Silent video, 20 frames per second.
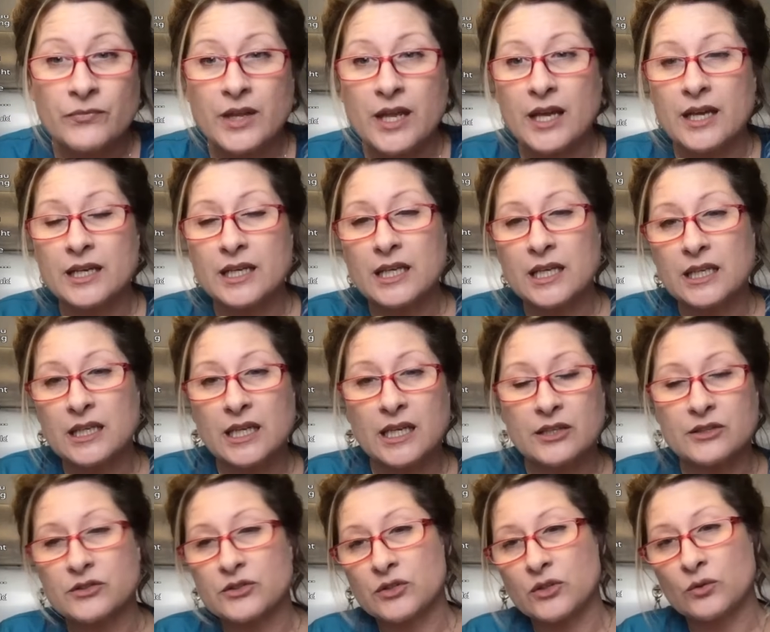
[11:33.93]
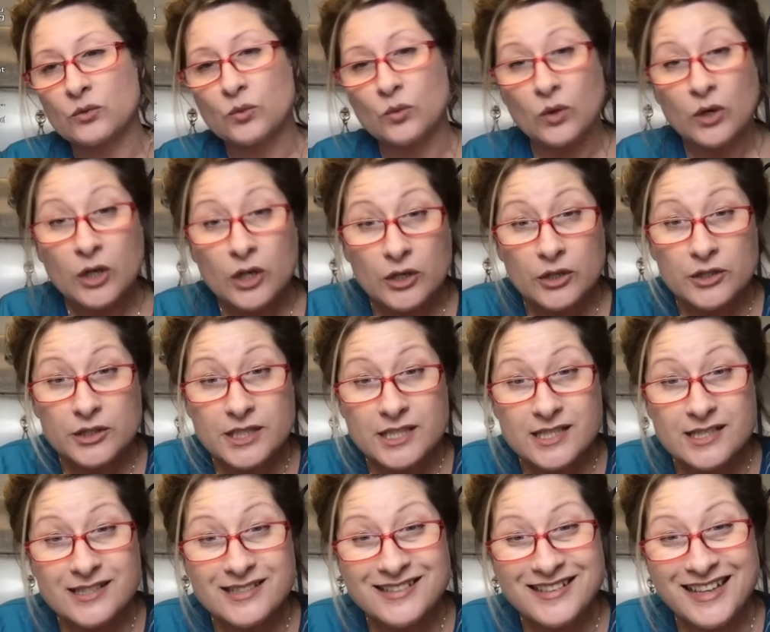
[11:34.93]
And it can get so
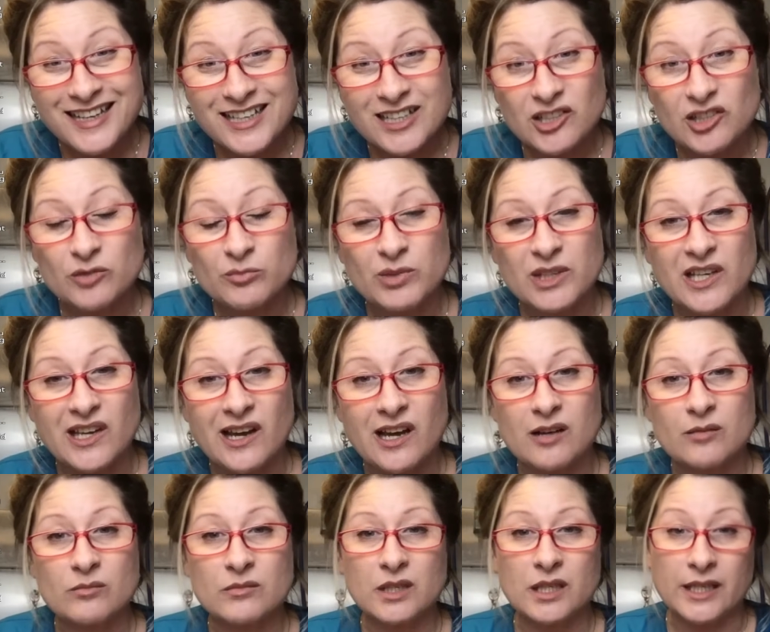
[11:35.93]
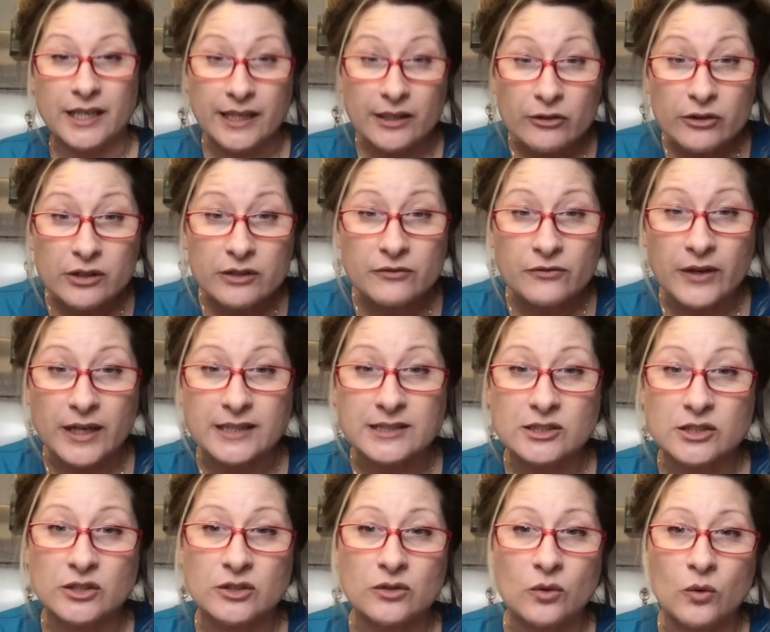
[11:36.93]
worse that it could become an ear
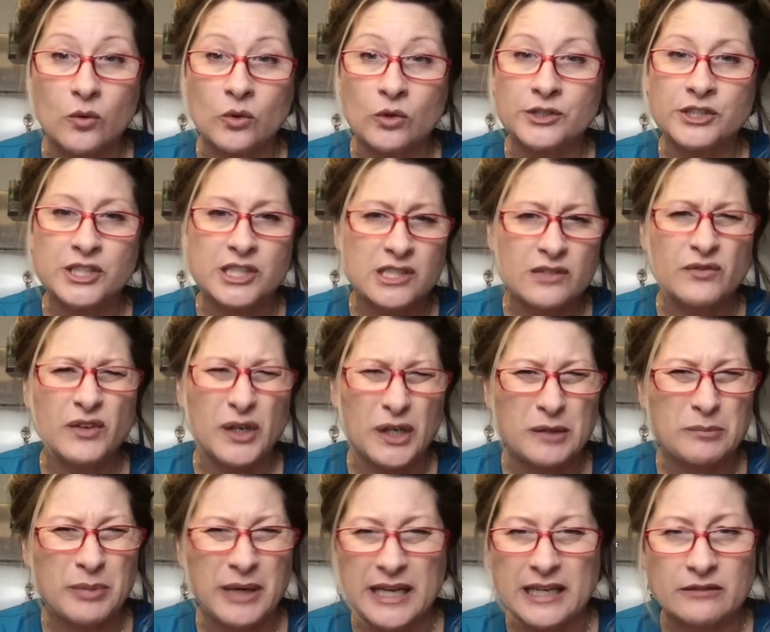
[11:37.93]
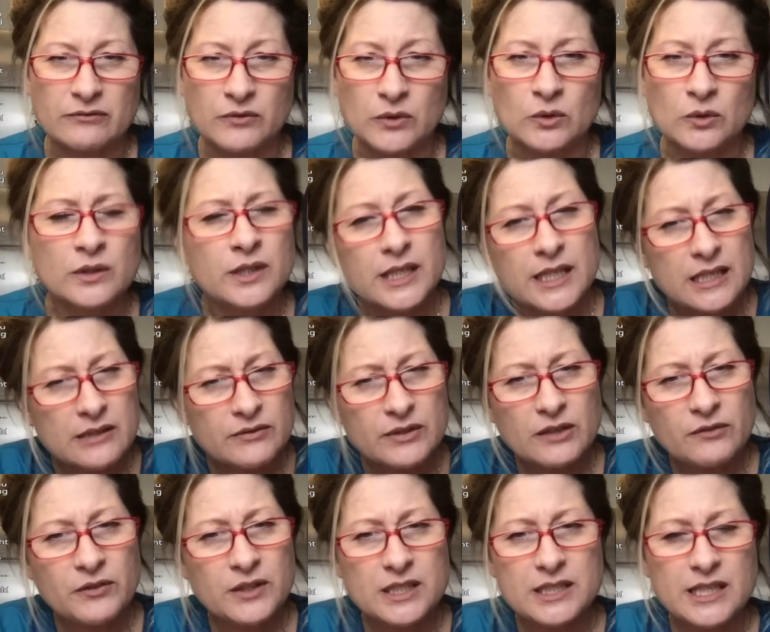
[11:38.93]
infection or just very painful. Even
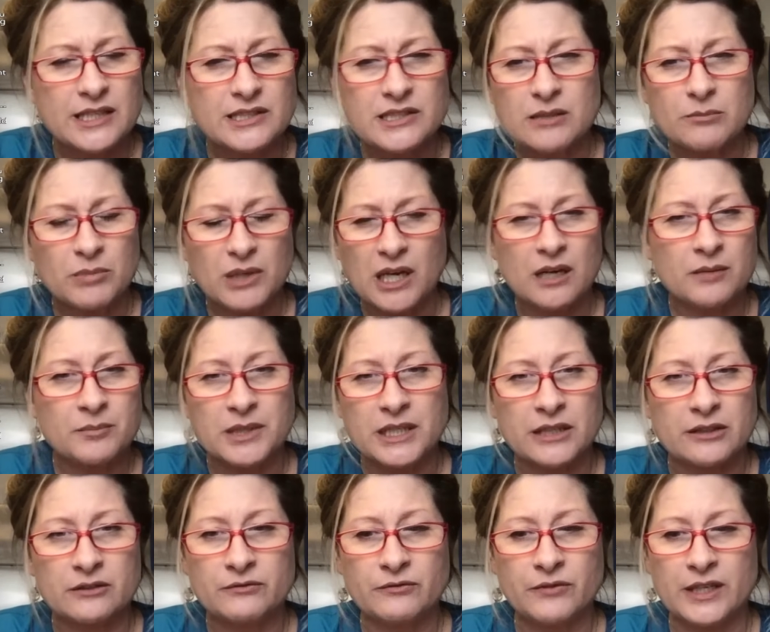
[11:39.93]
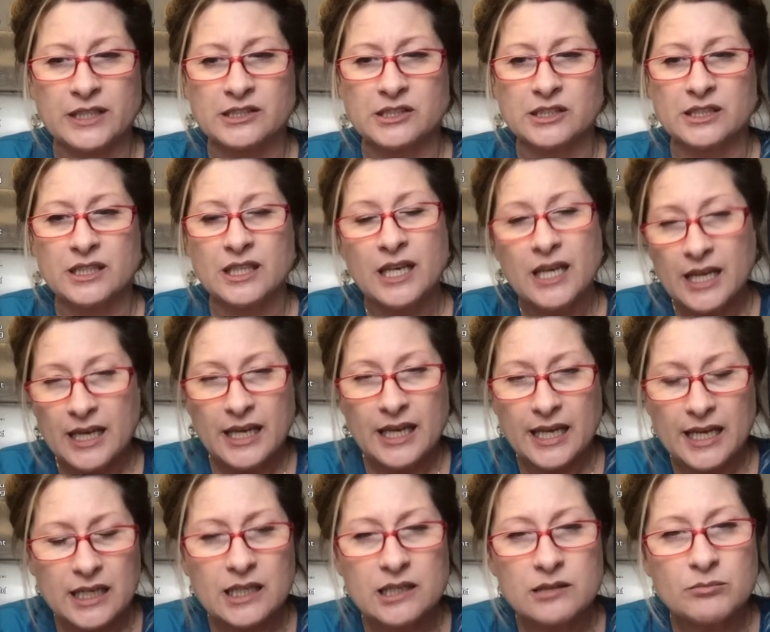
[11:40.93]
if it doesn't become an ear infection,
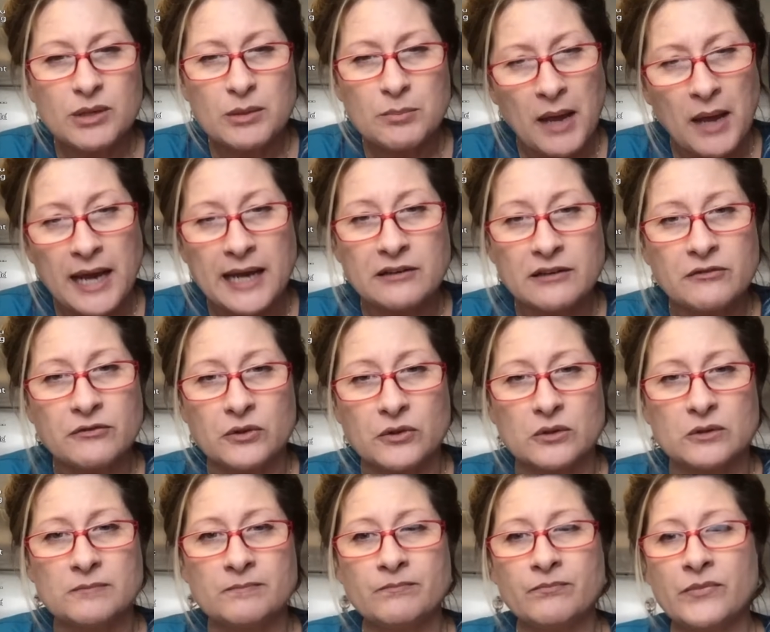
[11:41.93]
it can be painful.